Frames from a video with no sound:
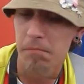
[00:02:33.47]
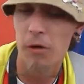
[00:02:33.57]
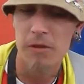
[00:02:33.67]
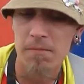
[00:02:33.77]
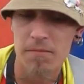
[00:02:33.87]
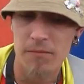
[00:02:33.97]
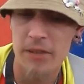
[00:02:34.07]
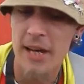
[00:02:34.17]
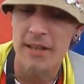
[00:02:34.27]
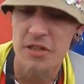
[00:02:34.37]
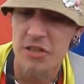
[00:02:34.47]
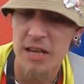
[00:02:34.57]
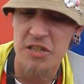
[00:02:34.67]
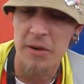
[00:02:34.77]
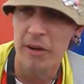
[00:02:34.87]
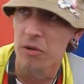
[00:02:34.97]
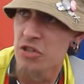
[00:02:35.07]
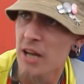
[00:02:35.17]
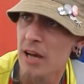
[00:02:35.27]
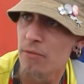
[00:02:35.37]
But that's how it all
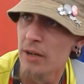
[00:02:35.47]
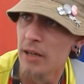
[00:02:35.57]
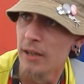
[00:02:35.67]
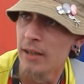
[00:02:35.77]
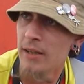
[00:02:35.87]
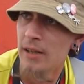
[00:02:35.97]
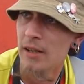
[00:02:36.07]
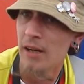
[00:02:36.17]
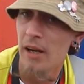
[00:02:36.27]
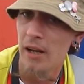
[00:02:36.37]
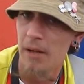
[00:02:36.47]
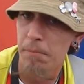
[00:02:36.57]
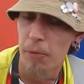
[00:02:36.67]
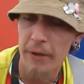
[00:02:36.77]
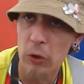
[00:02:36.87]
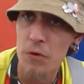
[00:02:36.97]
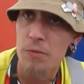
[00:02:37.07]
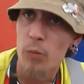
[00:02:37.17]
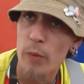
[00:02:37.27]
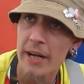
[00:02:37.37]
started, really. But we
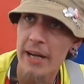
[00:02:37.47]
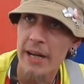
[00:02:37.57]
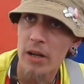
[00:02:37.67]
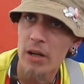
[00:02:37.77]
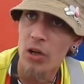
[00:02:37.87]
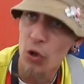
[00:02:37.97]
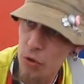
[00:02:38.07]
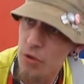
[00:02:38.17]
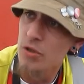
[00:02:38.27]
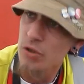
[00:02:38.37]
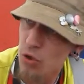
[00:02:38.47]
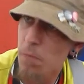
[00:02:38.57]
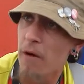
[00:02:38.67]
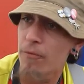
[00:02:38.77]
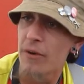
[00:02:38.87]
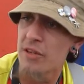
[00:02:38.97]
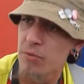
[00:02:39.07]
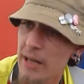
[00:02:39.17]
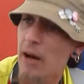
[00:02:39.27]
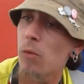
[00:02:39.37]
couldn't do BOMfest
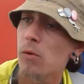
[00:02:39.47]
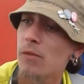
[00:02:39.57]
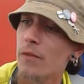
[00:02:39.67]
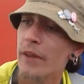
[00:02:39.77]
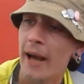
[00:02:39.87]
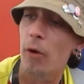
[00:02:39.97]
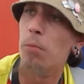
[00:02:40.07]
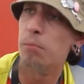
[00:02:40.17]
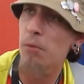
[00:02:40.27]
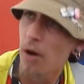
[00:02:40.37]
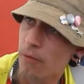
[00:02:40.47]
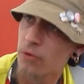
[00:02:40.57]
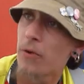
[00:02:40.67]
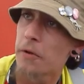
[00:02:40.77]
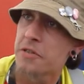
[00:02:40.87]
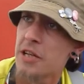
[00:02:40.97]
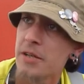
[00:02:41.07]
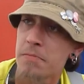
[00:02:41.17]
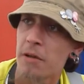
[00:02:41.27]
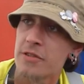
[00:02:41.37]
without the help of his
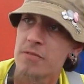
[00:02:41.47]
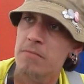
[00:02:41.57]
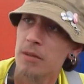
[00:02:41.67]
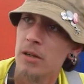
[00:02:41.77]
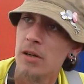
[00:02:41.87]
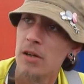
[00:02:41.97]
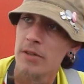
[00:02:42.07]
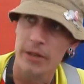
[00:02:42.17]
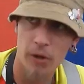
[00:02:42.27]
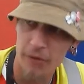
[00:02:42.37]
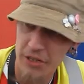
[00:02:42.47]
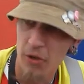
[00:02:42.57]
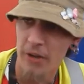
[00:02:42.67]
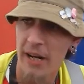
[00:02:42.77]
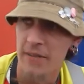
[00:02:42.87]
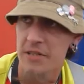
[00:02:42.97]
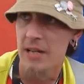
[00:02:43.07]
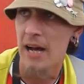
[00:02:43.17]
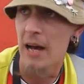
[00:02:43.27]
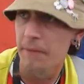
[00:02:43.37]
volunteers. They donate their
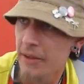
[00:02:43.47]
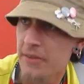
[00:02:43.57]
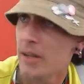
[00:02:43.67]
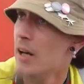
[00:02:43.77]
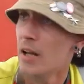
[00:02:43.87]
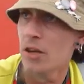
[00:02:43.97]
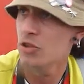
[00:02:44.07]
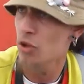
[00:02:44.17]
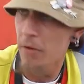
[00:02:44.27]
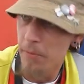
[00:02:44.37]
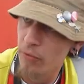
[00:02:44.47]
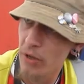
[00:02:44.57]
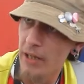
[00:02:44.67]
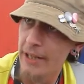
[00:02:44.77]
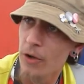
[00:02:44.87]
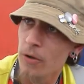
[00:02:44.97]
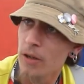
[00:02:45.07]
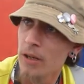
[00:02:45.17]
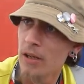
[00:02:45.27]
time. Some of them are really young.